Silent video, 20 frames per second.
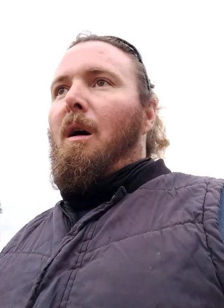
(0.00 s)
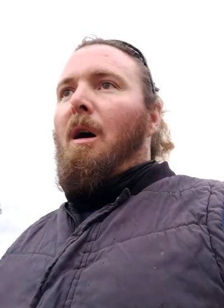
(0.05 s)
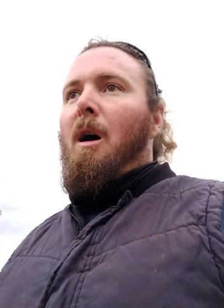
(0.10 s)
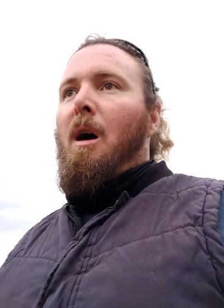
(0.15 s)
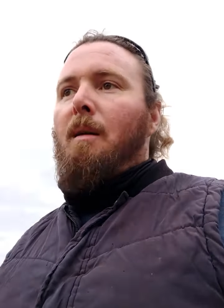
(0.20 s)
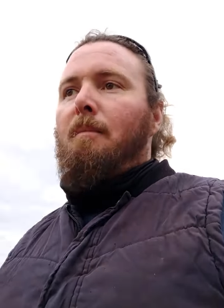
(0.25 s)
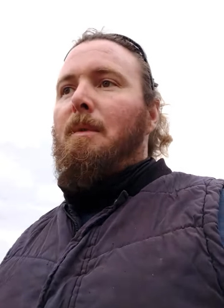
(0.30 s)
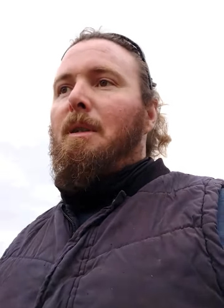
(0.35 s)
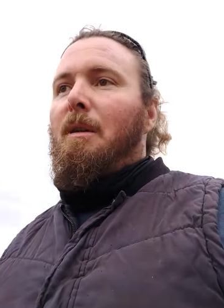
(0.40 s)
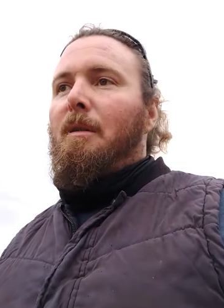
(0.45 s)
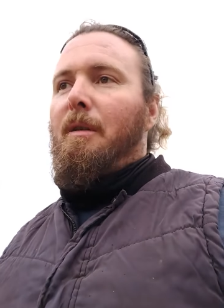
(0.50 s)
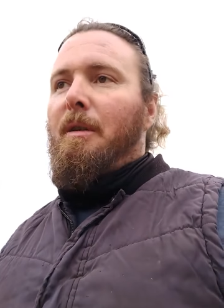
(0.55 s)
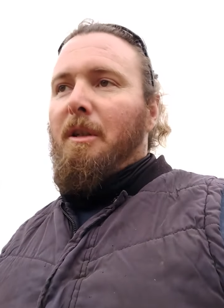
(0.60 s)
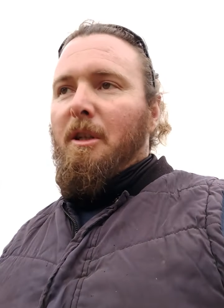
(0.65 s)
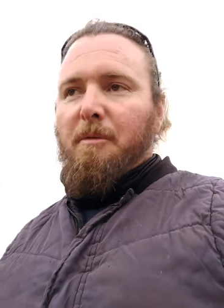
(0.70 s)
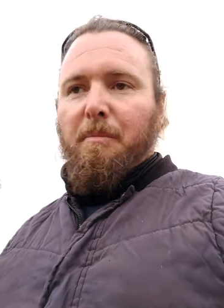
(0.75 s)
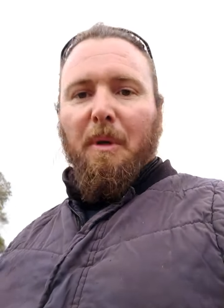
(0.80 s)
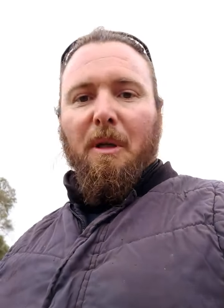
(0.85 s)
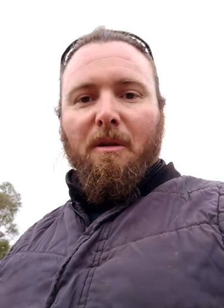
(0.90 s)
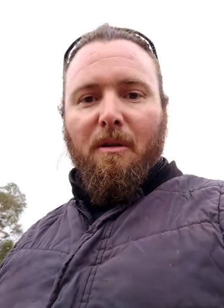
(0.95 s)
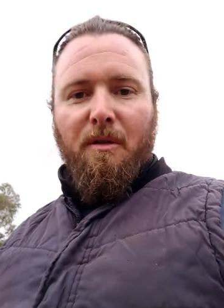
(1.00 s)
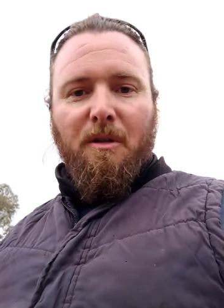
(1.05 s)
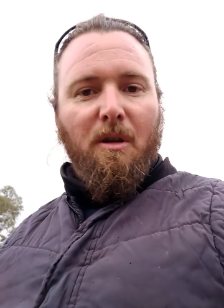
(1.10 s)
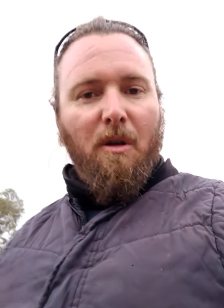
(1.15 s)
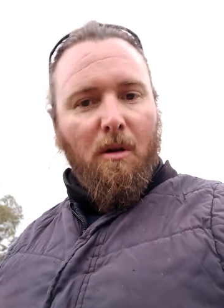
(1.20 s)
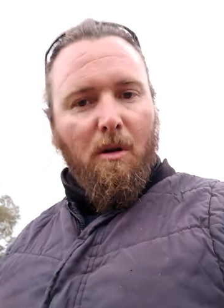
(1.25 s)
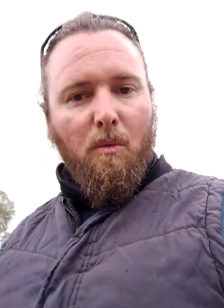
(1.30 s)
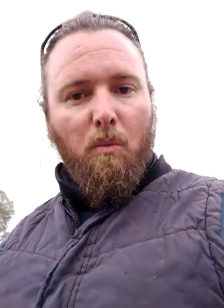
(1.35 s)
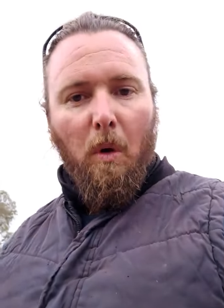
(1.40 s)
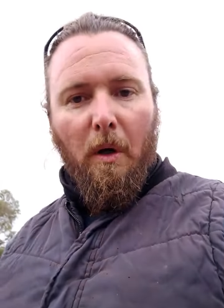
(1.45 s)
I'm doing this because
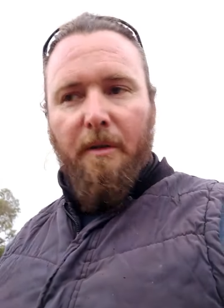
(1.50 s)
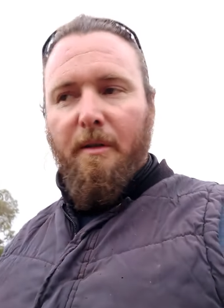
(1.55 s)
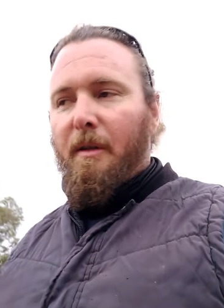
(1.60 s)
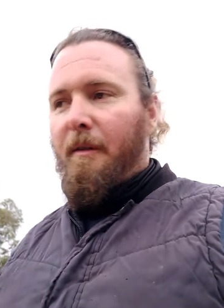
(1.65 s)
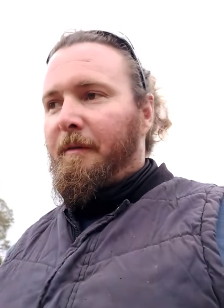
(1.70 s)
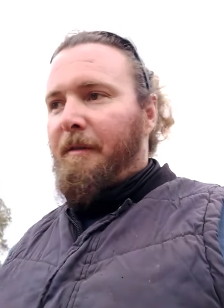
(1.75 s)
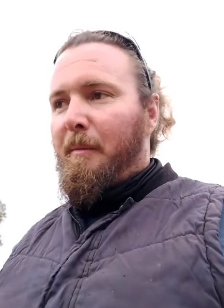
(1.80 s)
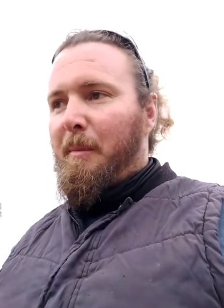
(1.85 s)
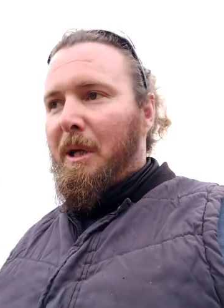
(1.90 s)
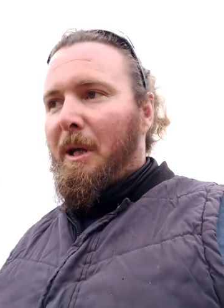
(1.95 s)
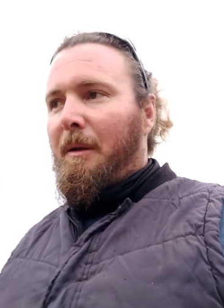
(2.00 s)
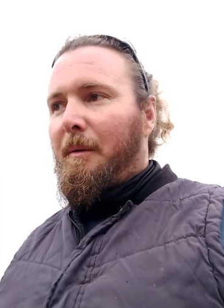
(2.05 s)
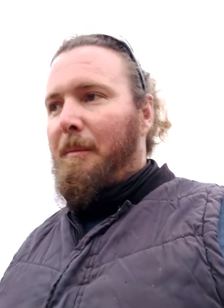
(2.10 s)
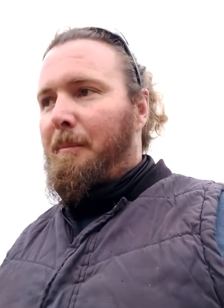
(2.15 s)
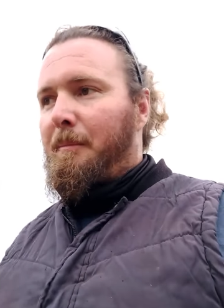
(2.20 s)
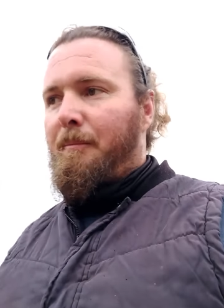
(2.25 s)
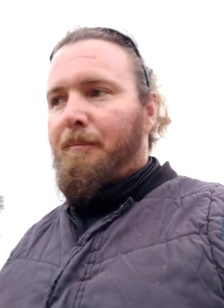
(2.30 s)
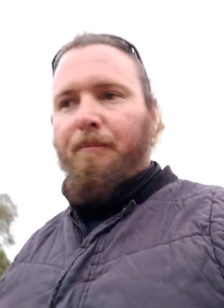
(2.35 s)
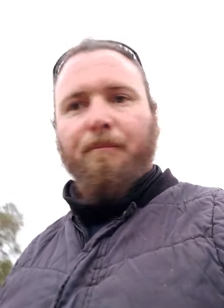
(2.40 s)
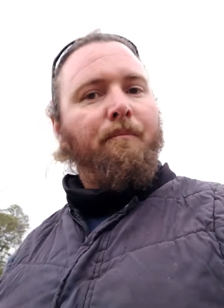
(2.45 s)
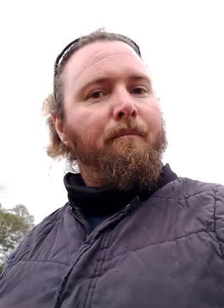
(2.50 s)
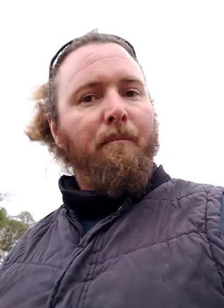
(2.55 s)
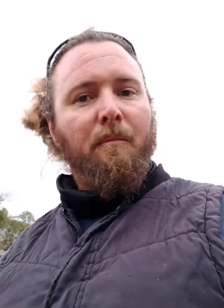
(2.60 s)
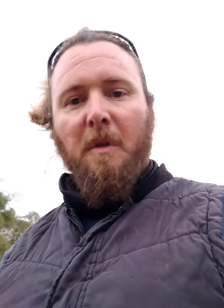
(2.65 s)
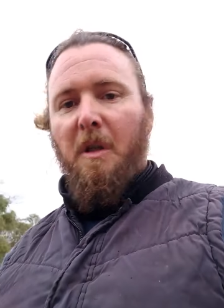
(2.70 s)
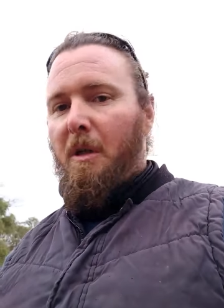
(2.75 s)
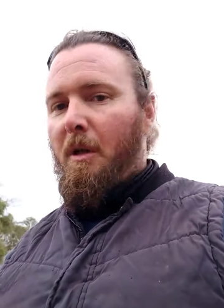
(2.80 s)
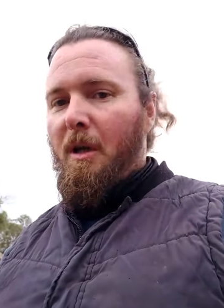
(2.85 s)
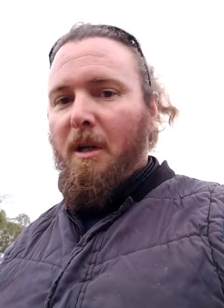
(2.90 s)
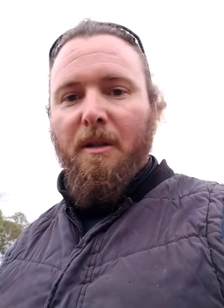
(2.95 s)
God wants it for me.
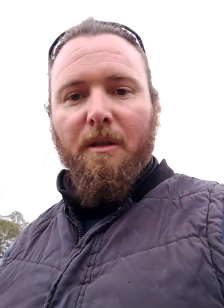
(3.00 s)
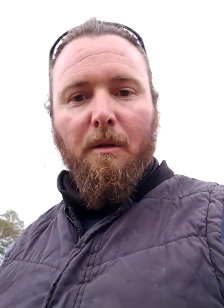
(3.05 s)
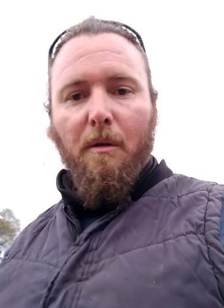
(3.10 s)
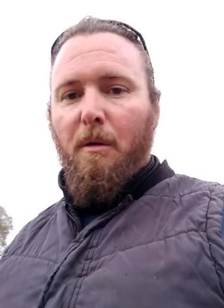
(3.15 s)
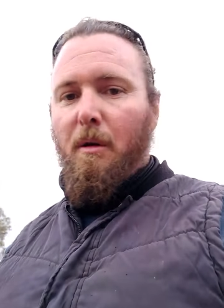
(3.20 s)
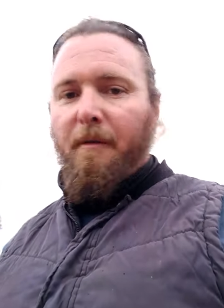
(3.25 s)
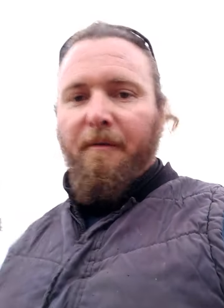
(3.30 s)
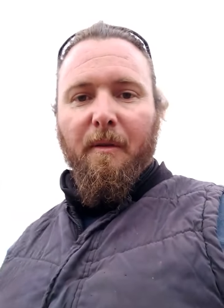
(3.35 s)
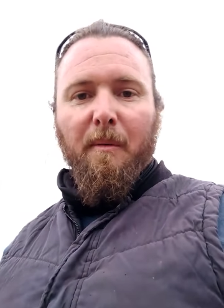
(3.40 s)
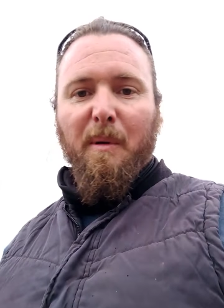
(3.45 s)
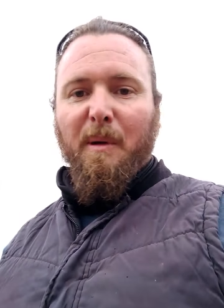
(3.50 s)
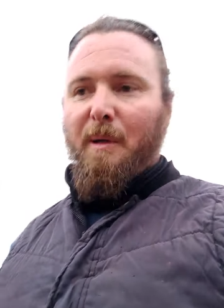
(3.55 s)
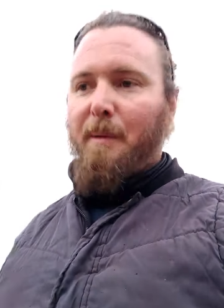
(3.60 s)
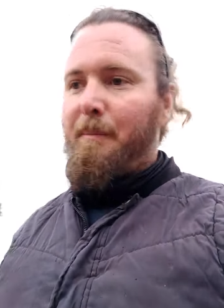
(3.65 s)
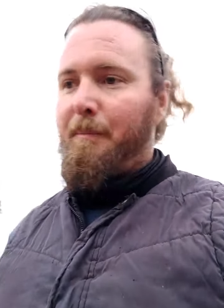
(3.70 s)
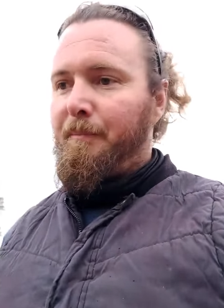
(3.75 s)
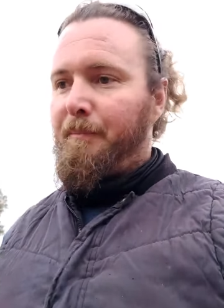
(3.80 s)
I ain't doing it for me.